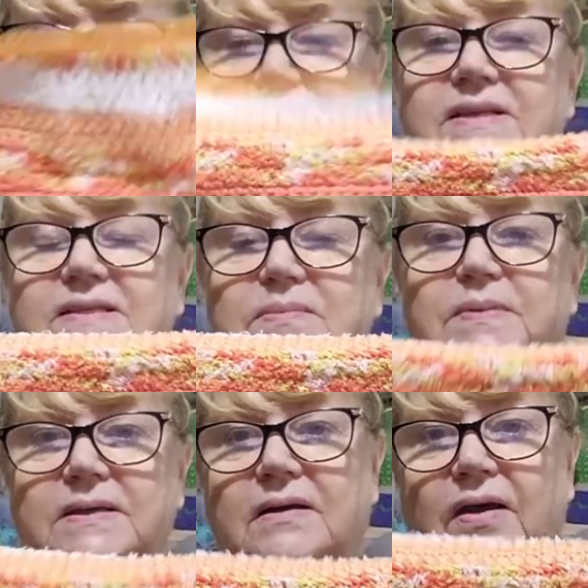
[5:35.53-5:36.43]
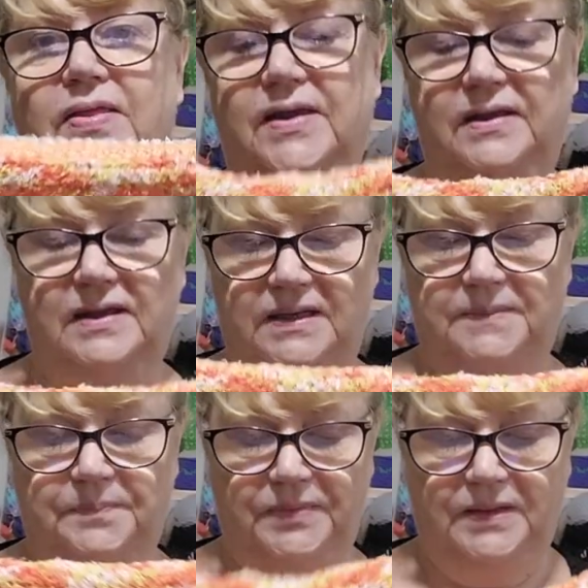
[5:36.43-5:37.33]
So this will be either,
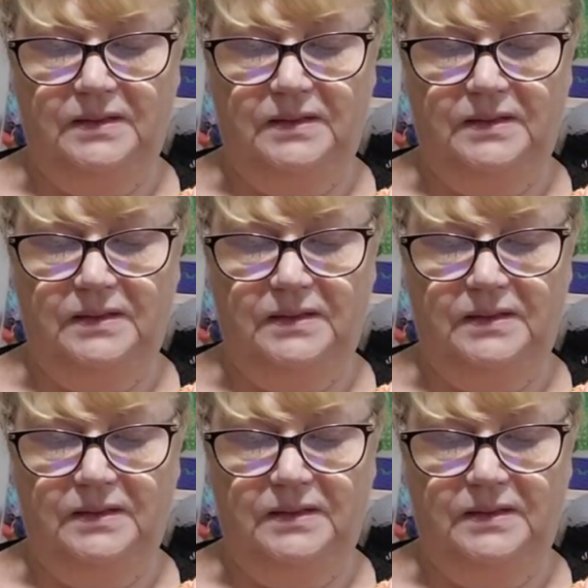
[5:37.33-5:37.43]
um,